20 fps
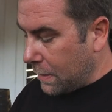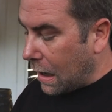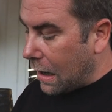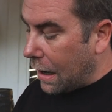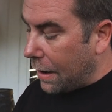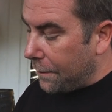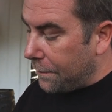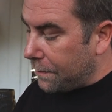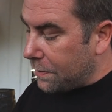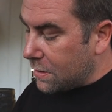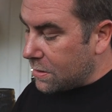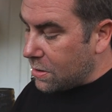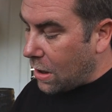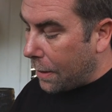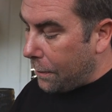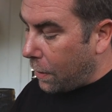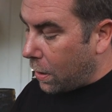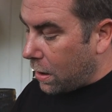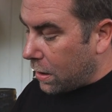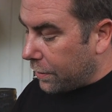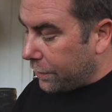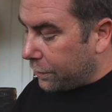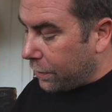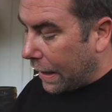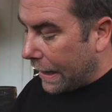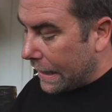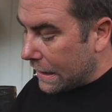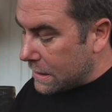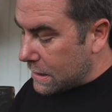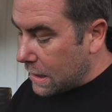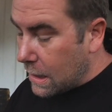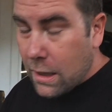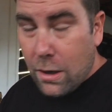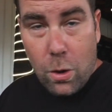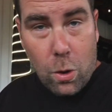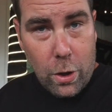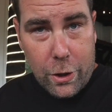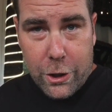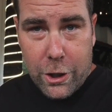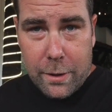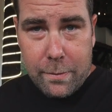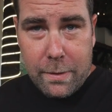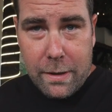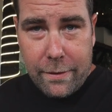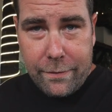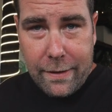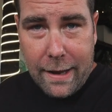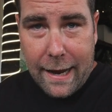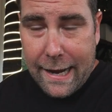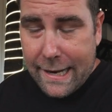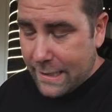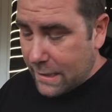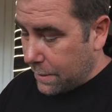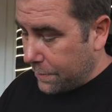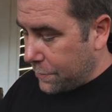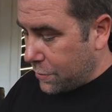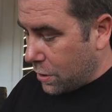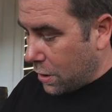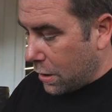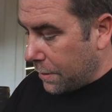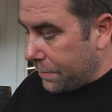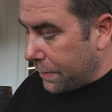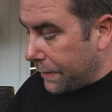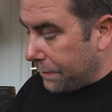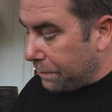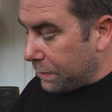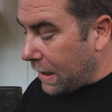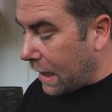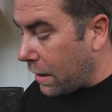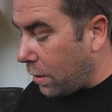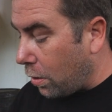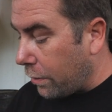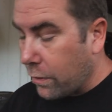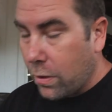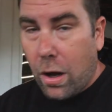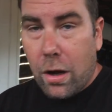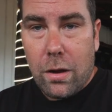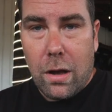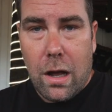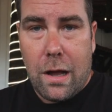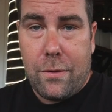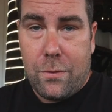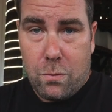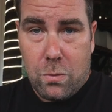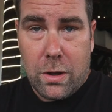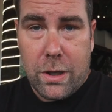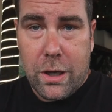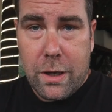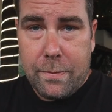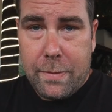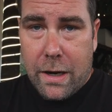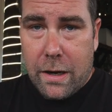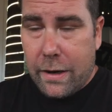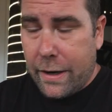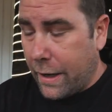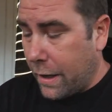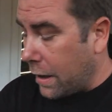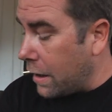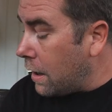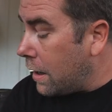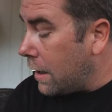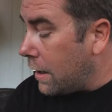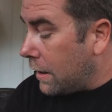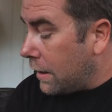Um, it's not part of the flight, or it could be if you ask, I'm sure. But yeah, overall, uh, really good beer here.